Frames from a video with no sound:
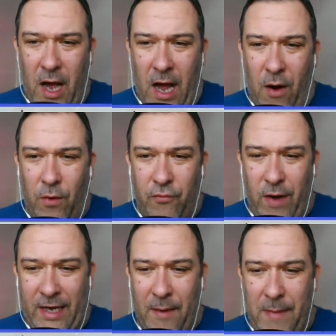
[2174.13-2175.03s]
I would
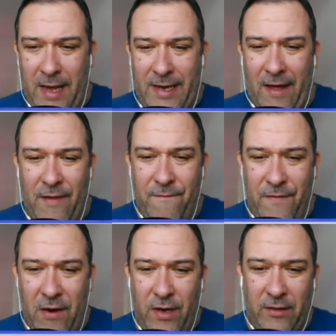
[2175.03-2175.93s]
recommend at the
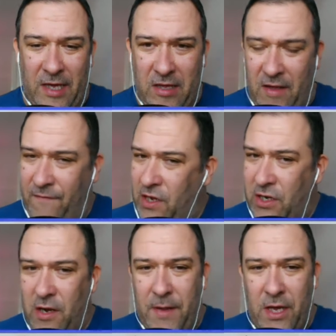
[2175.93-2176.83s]
very least, if you're
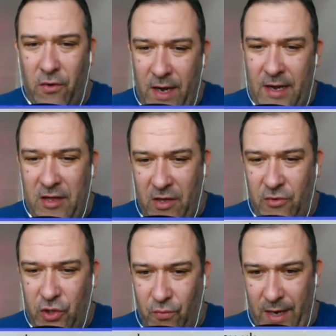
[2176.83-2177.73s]
going to be on any
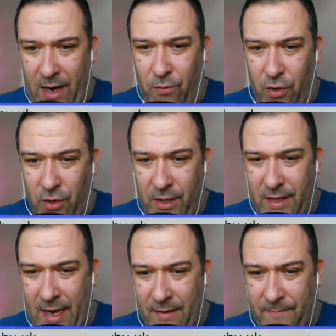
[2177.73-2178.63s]
social network,
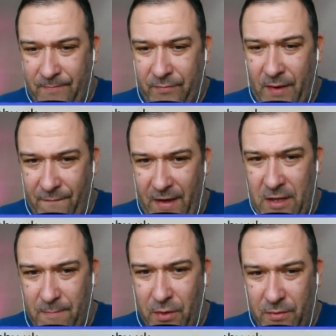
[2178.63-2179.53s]
then
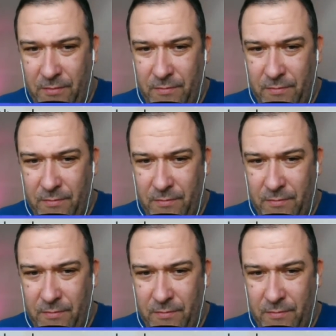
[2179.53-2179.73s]
Facebook.